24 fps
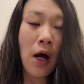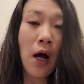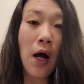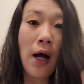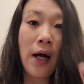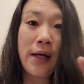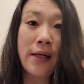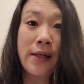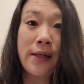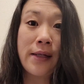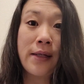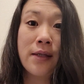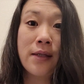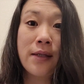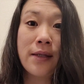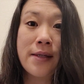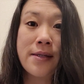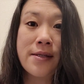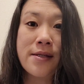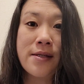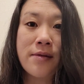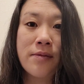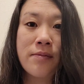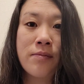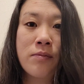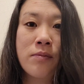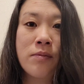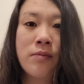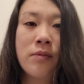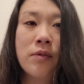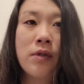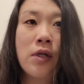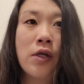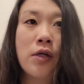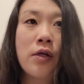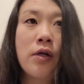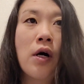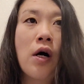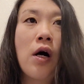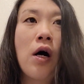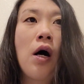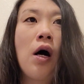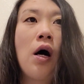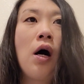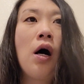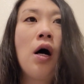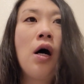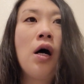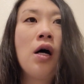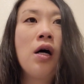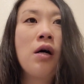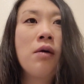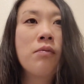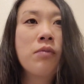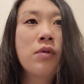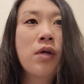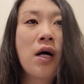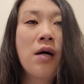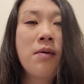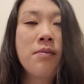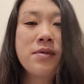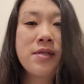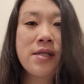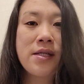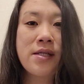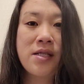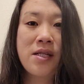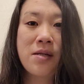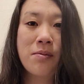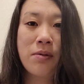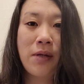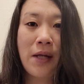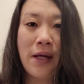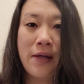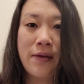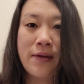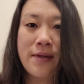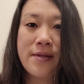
idealism comes into play.